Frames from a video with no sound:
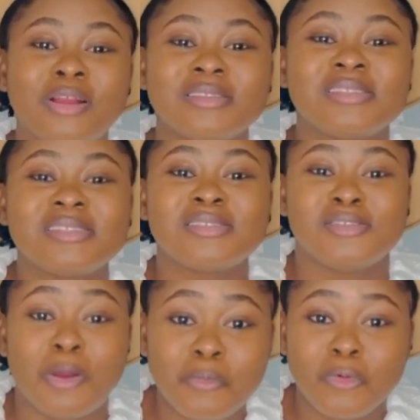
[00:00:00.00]

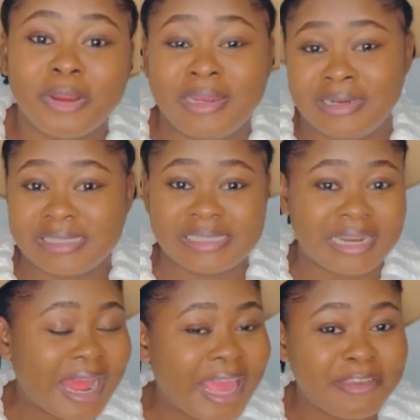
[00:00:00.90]
someone in his
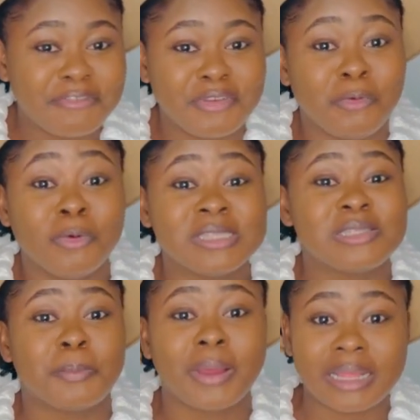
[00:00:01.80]
life. He wants
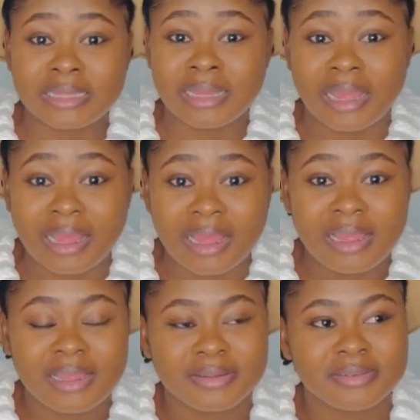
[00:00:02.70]
a partner
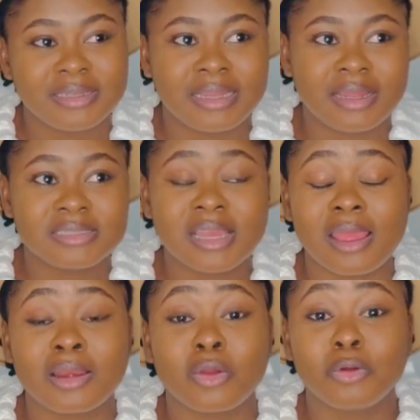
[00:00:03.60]
that
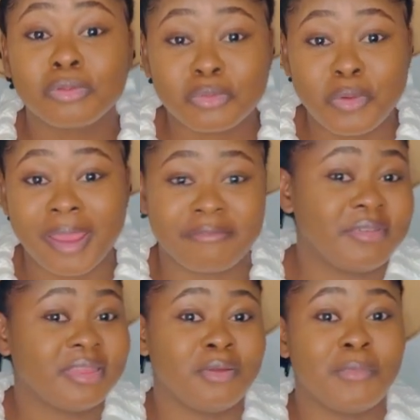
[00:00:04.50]
can go through
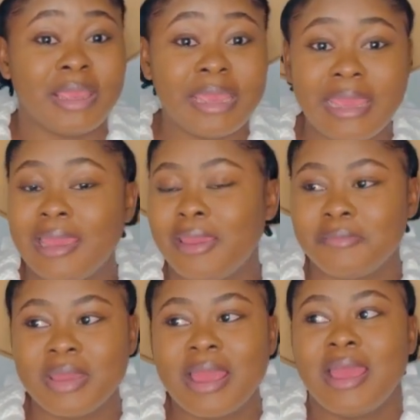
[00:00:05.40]
everything with
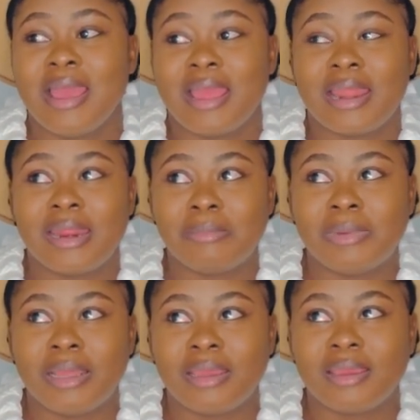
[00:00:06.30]
him. And I'm
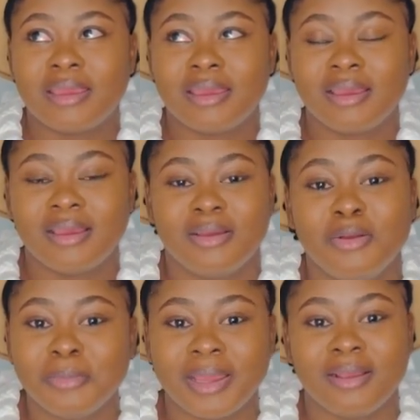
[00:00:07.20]
like,
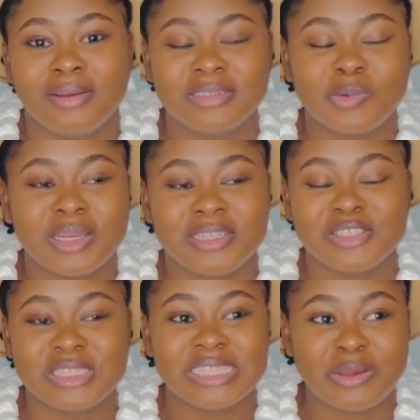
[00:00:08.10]
oh my God, why didn't
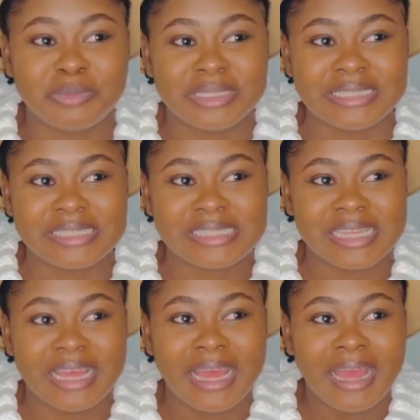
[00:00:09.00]
you tell
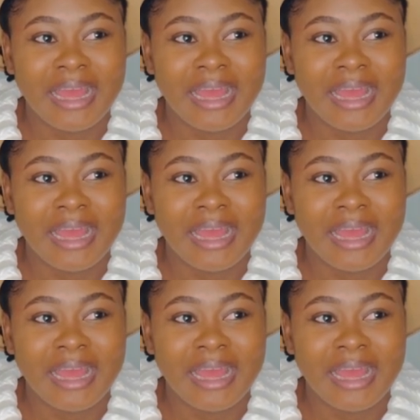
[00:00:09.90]
me